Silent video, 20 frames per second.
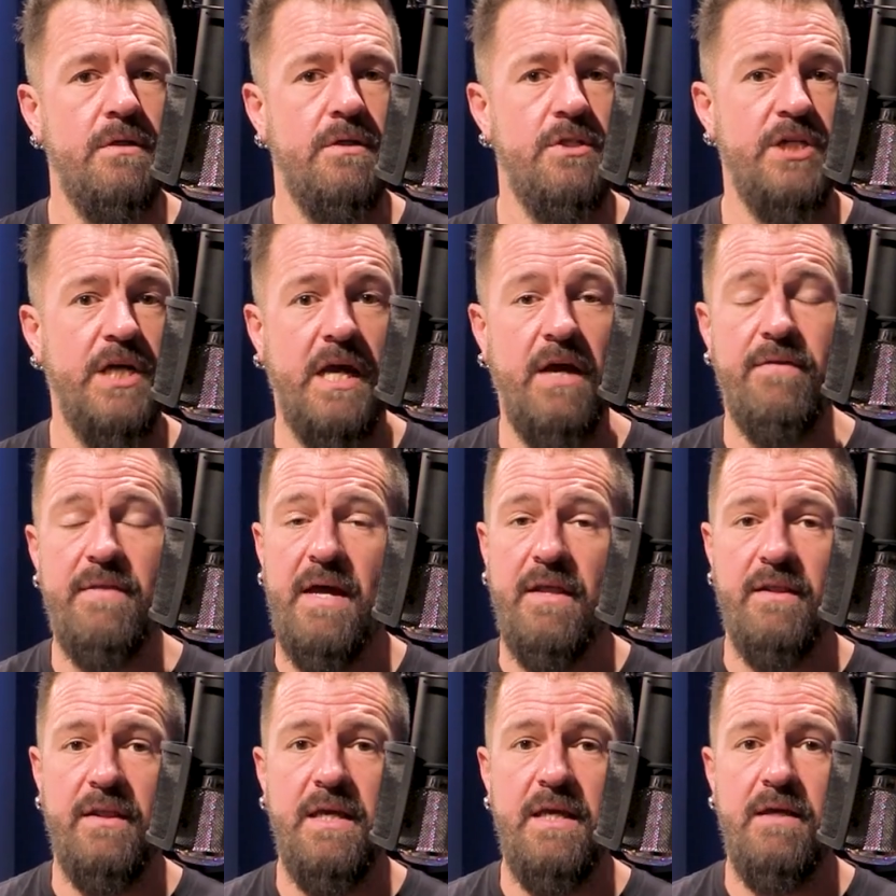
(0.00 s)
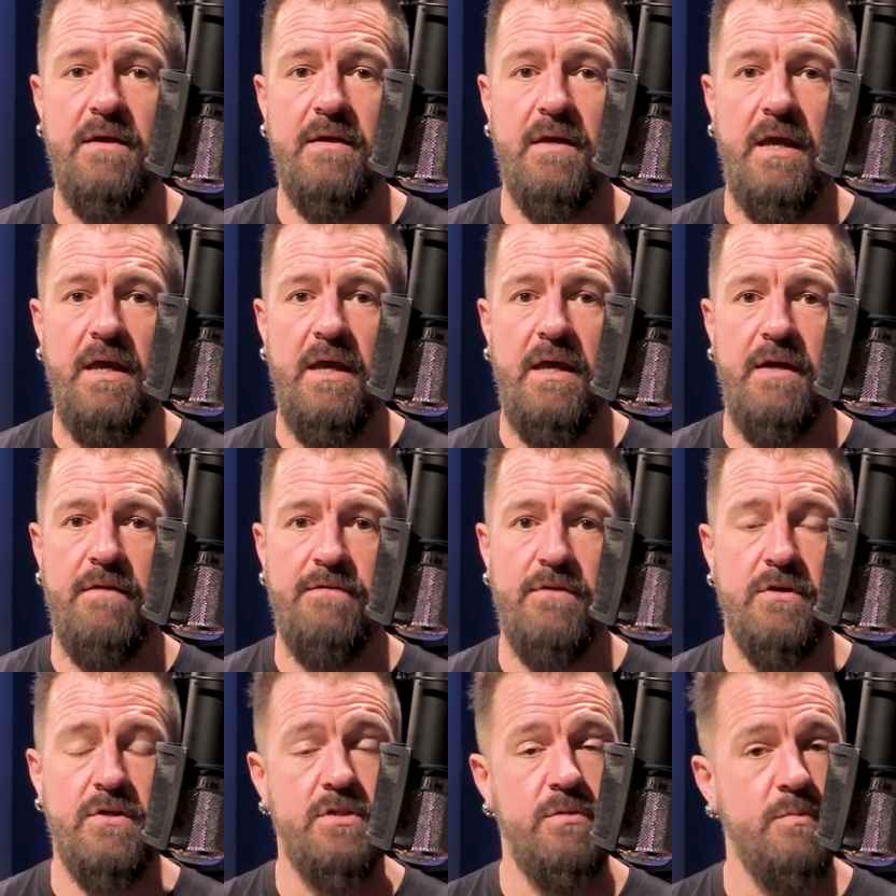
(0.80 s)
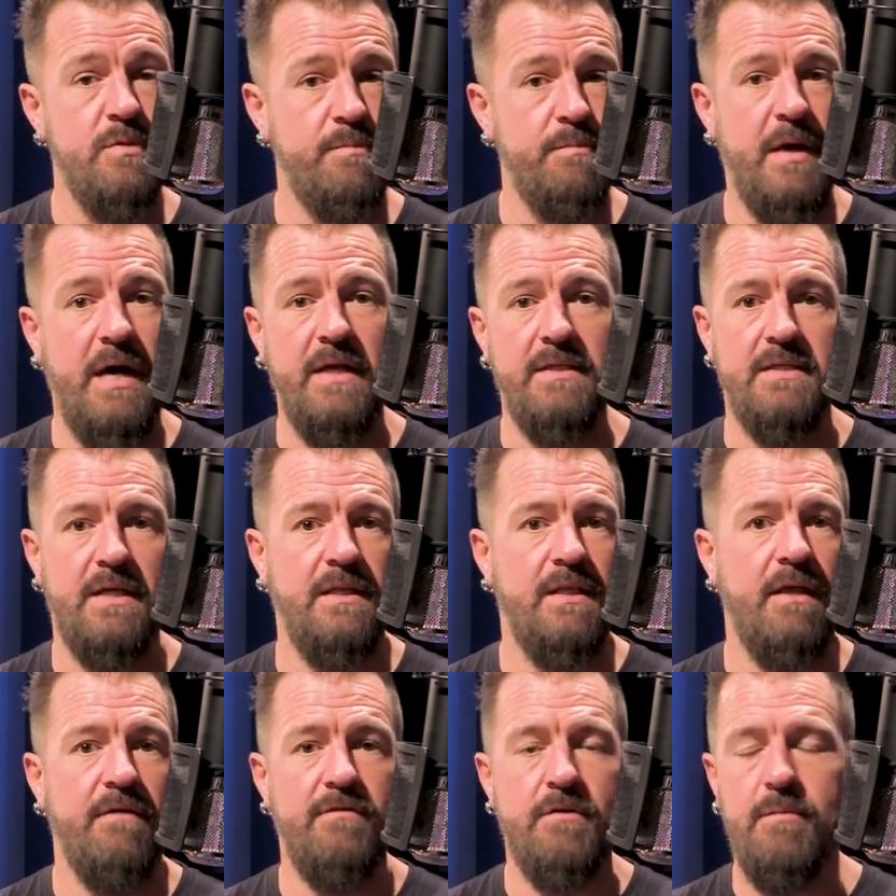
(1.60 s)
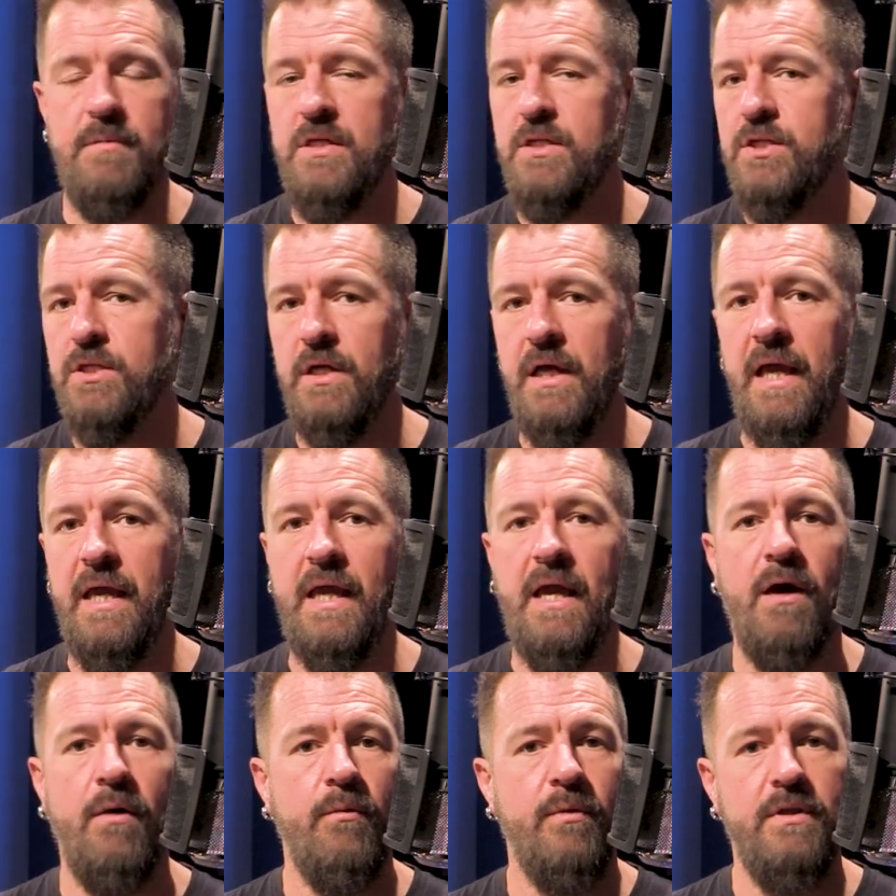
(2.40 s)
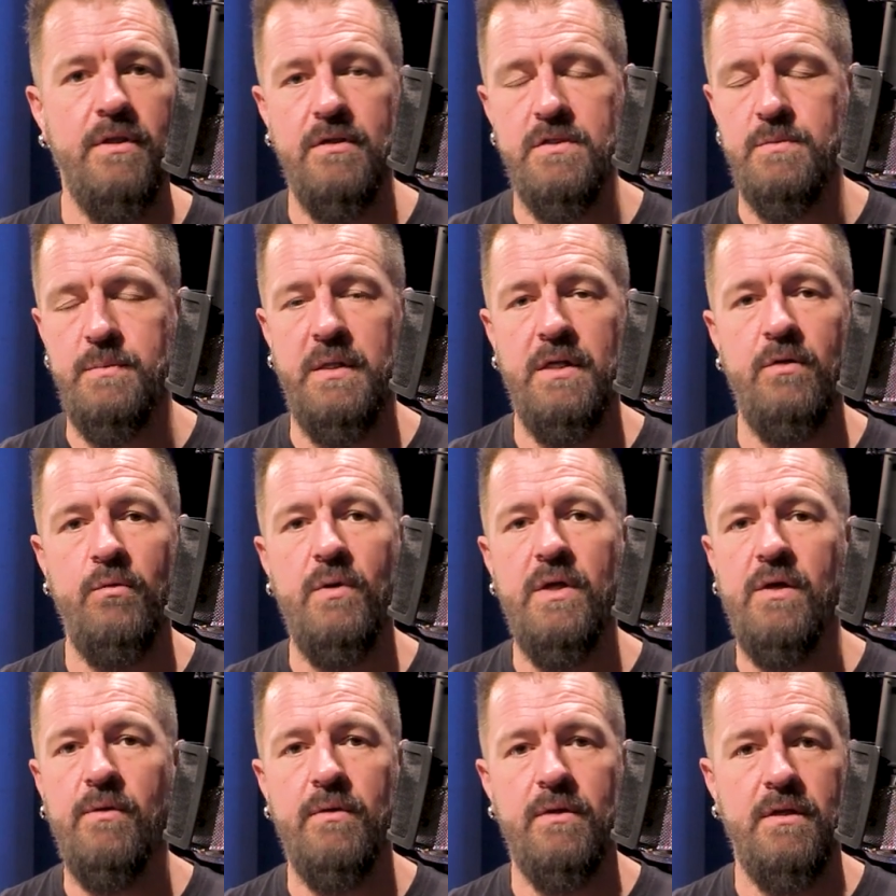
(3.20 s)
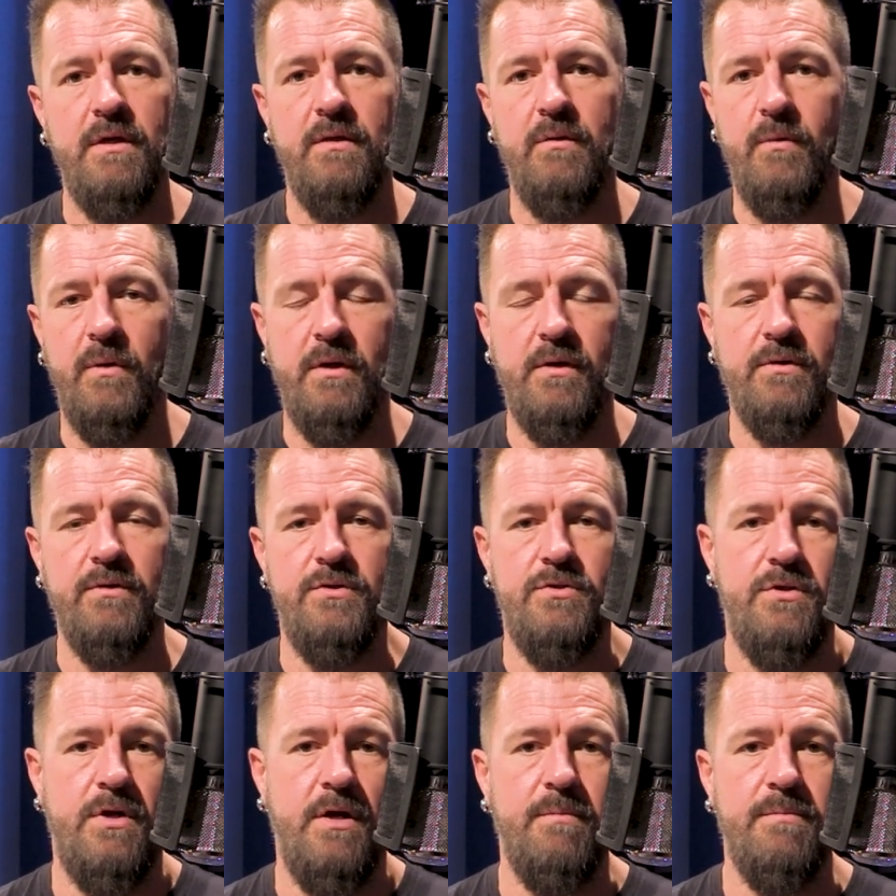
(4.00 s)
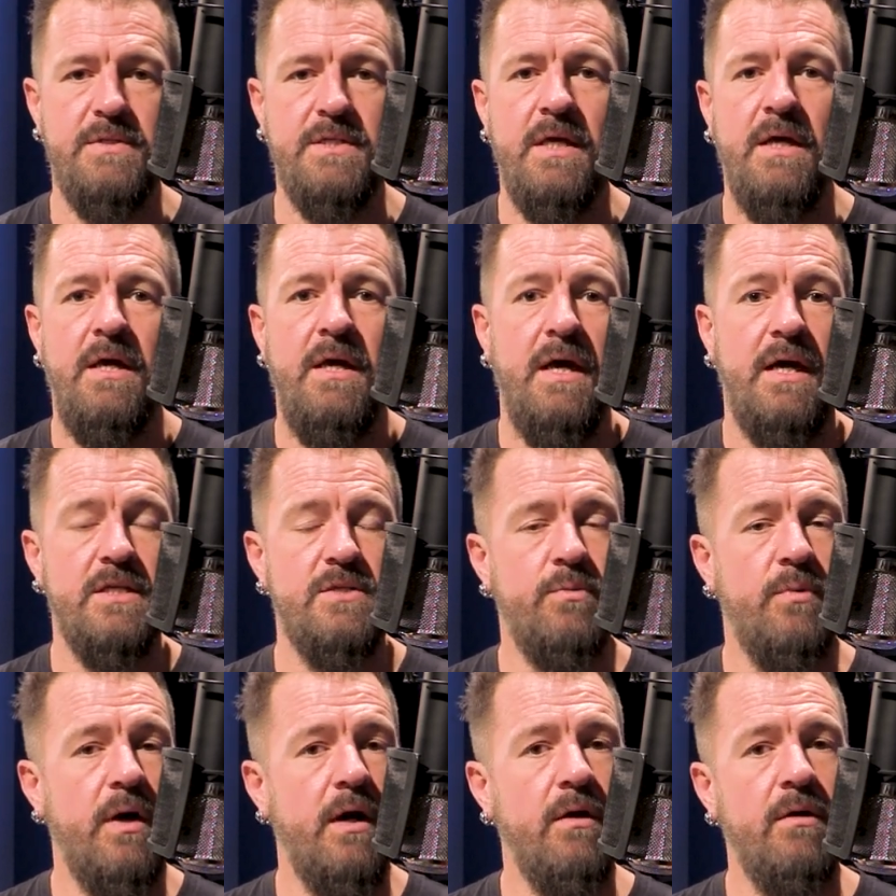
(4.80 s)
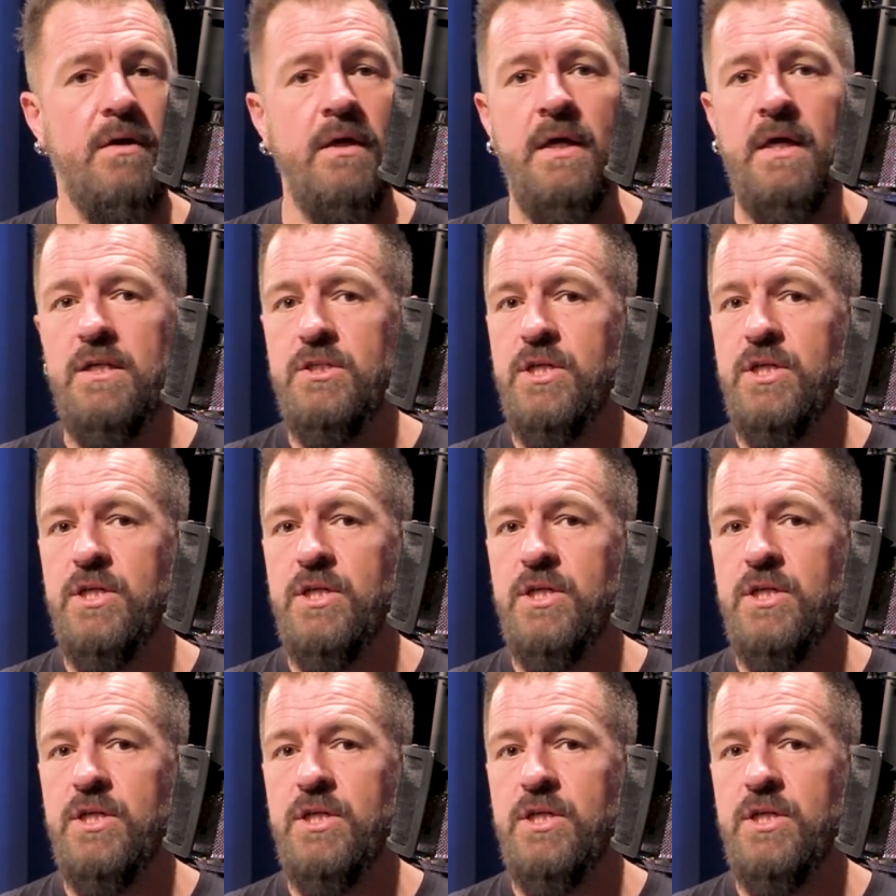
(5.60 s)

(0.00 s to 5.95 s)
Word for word: check out that link, and if there's some spots, I'd love to meet you, hang out with you, spend a week with you, and work on drums as well.